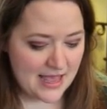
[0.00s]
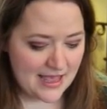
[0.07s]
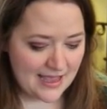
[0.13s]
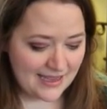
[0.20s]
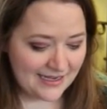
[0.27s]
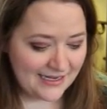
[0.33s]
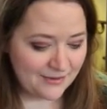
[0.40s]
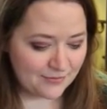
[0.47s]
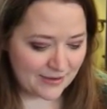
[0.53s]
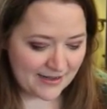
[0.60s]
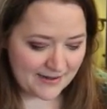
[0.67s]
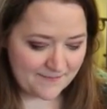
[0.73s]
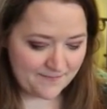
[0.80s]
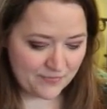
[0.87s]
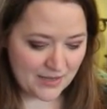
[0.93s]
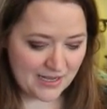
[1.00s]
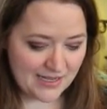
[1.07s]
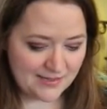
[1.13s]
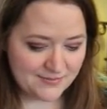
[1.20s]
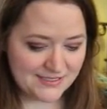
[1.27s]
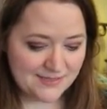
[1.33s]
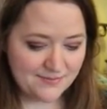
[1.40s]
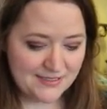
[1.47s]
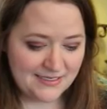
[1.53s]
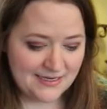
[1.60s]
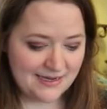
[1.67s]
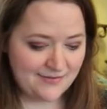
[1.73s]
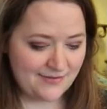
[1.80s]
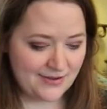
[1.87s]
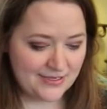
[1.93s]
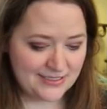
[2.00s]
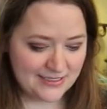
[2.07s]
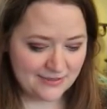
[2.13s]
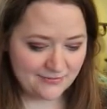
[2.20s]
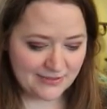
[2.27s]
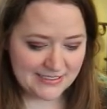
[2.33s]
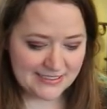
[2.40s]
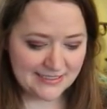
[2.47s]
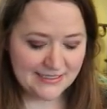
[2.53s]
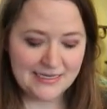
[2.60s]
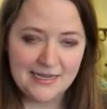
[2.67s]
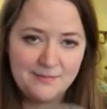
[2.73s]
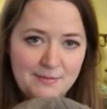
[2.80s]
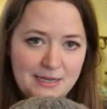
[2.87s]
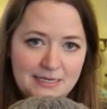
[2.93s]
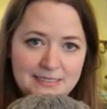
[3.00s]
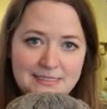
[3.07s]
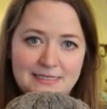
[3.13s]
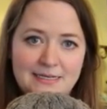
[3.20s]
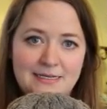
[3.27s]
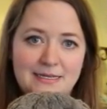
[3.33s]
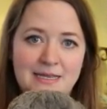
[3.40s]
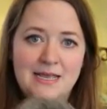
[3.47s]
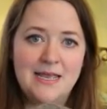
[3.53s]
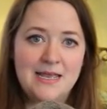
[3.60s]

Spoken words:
Anyway, something I've done recently, I made a